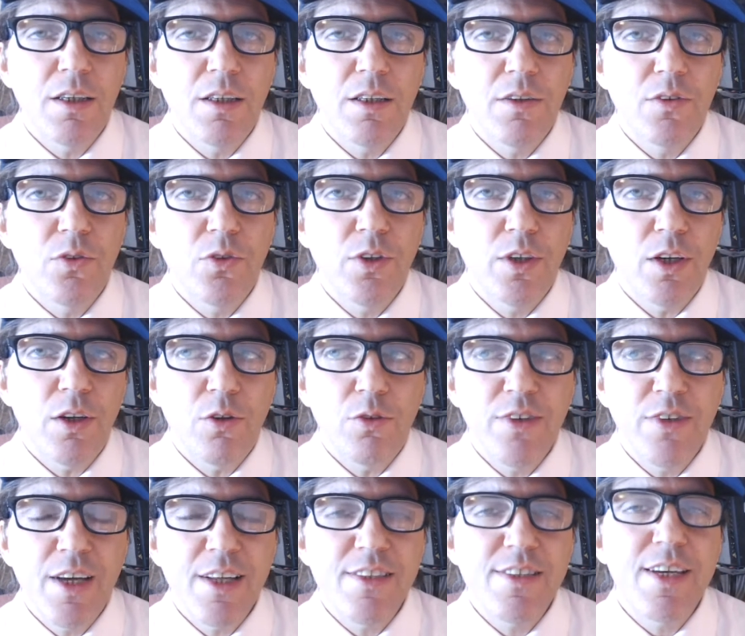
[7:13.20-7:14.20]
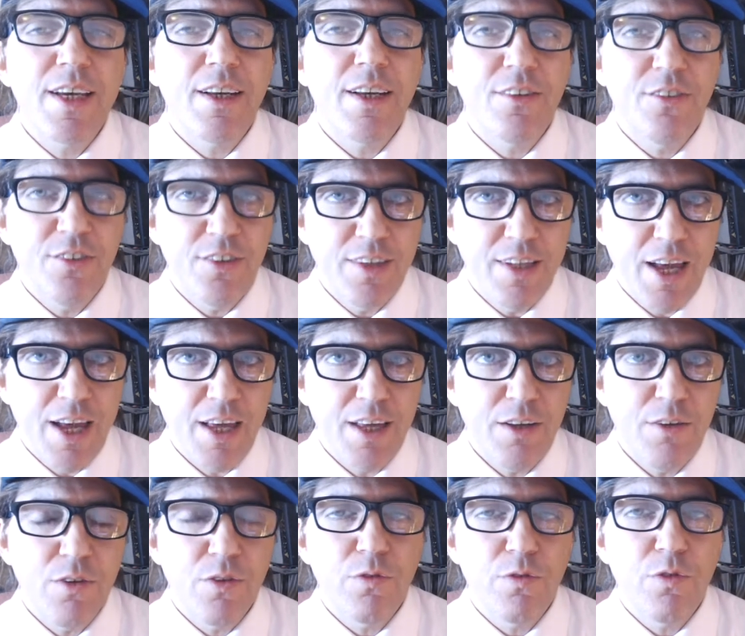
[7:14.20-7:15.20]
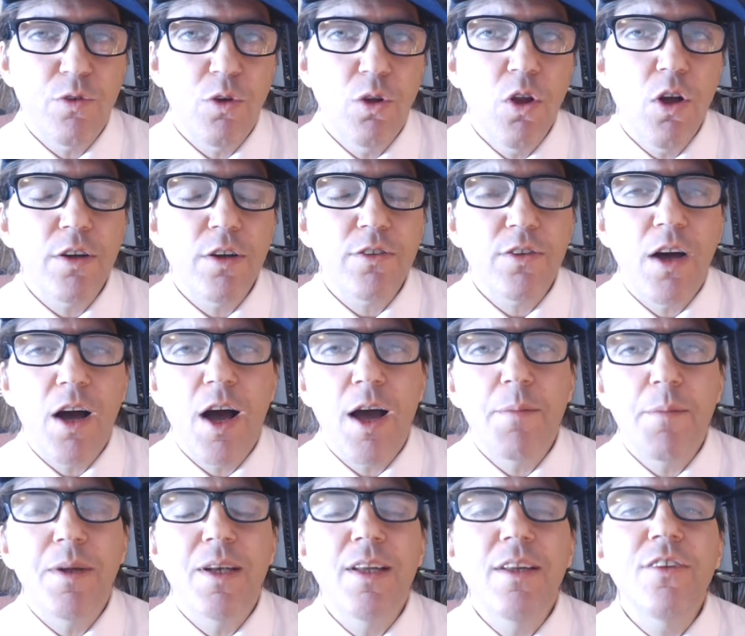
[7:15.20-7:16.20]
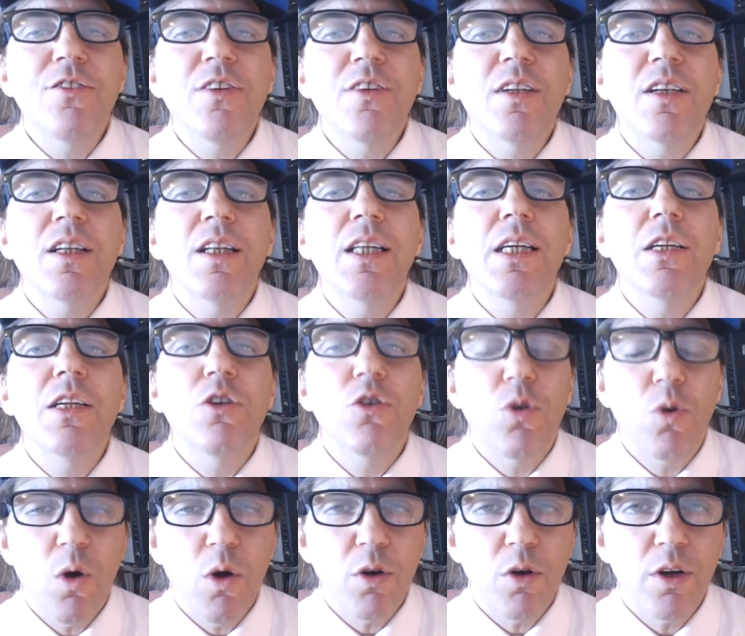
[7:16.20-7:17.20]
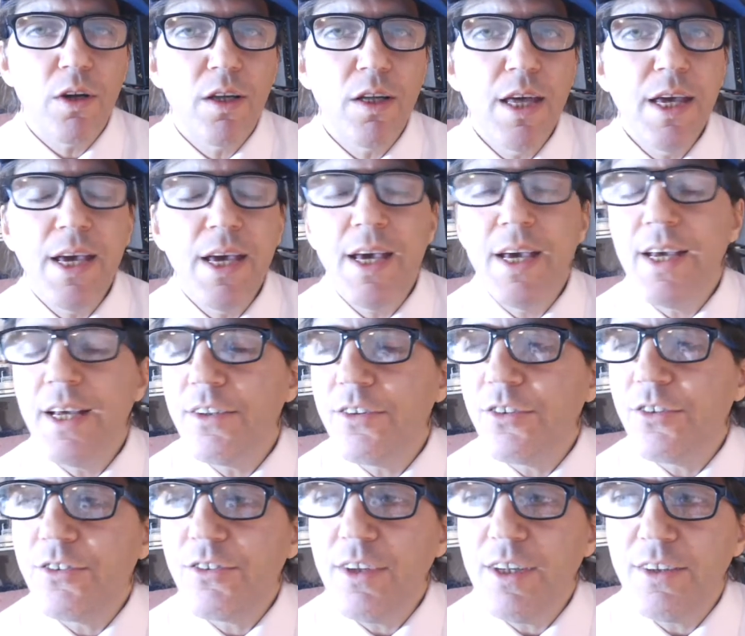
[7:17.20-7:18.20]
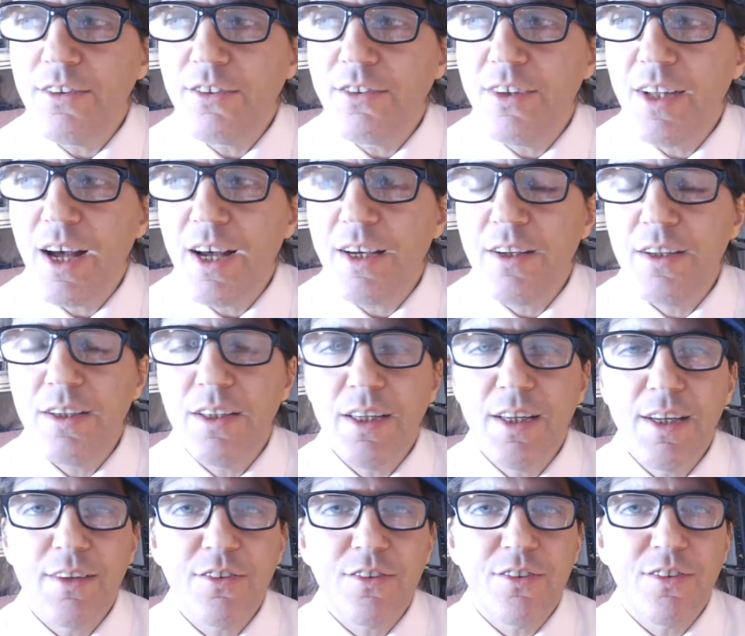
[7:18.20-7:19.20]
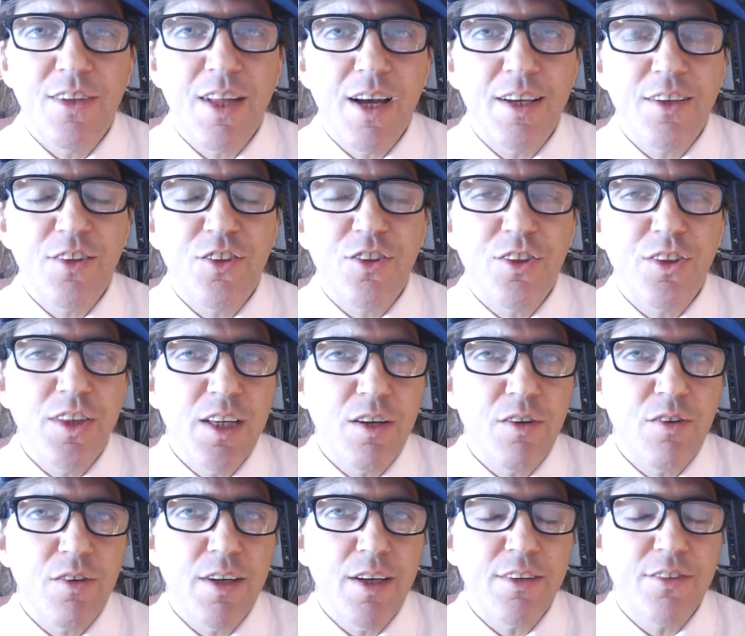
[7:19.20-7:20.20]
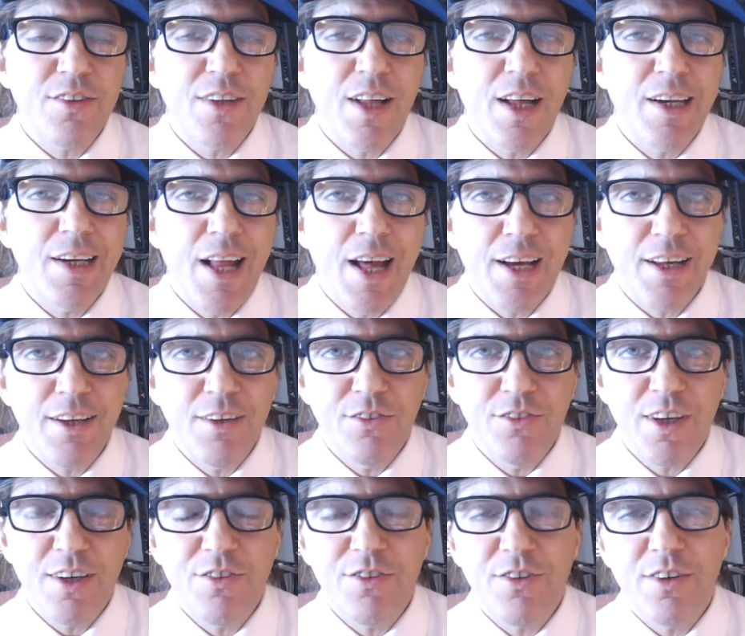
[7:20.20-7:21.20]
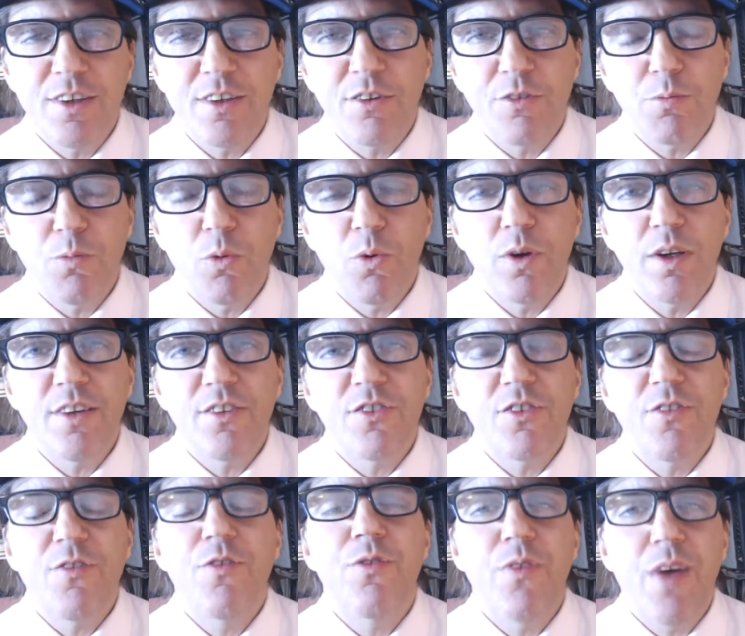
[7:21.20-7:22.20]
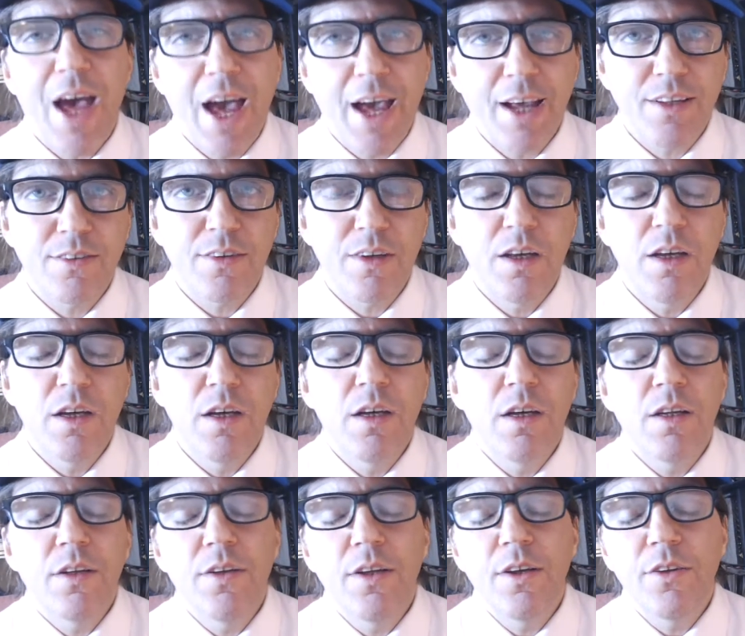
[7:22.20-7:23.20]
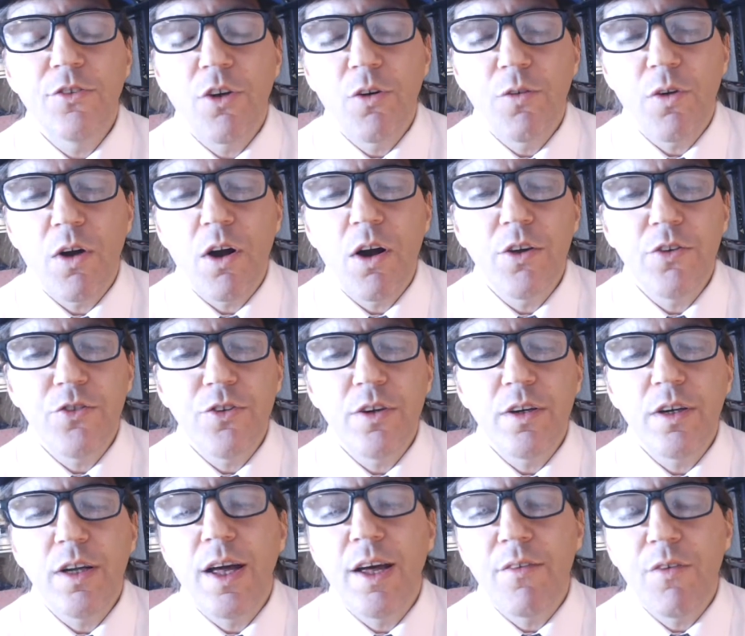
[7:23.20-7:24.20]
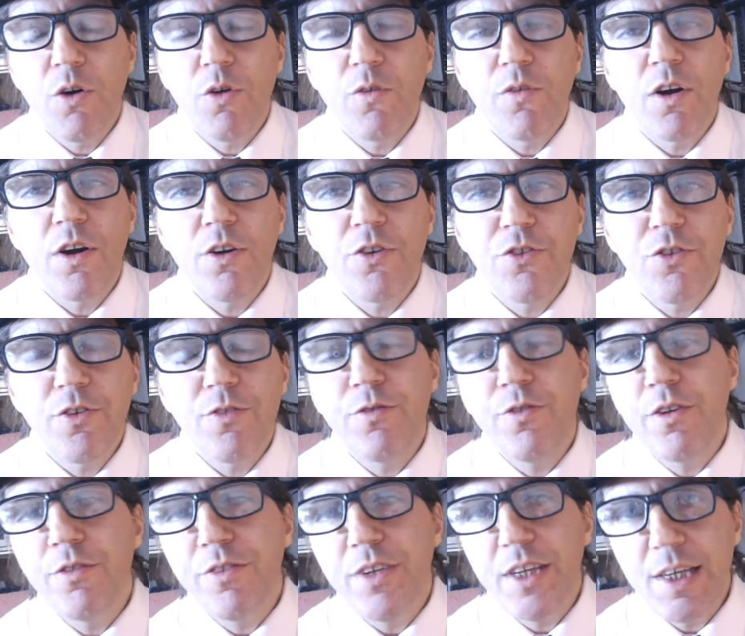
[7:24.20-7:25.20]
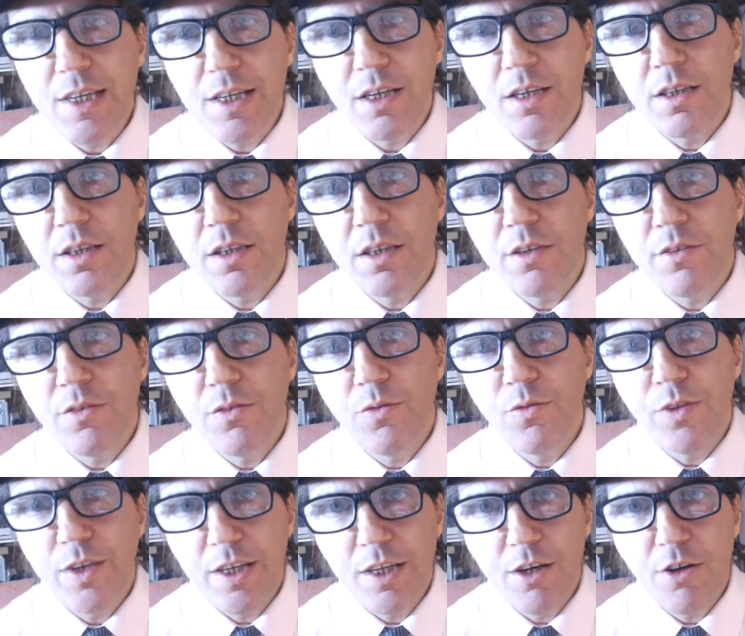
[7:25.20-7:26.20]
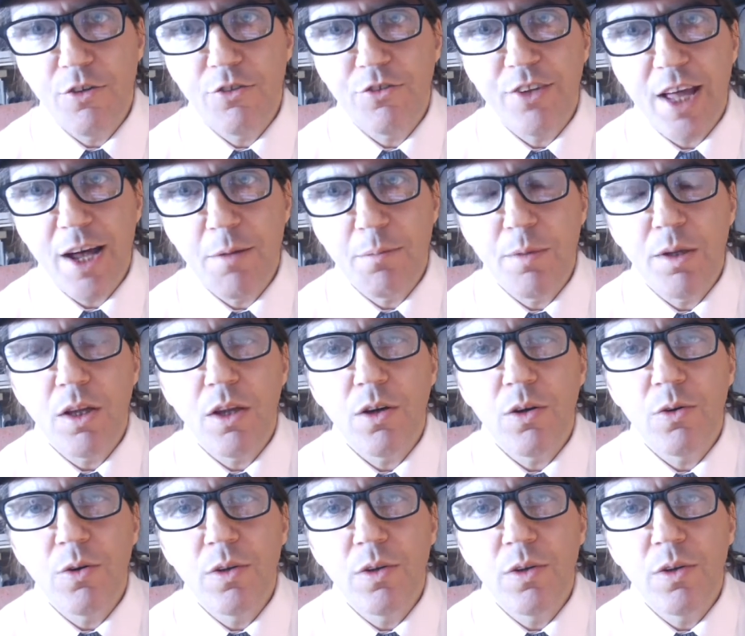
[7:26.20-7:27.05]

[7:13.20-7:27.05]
you know, 10 tickets a day for a long time. It is an illegal quota. It's not a theory. It's not an accusation at this point. It's a fact. There's over 100. I have over 150 videos down below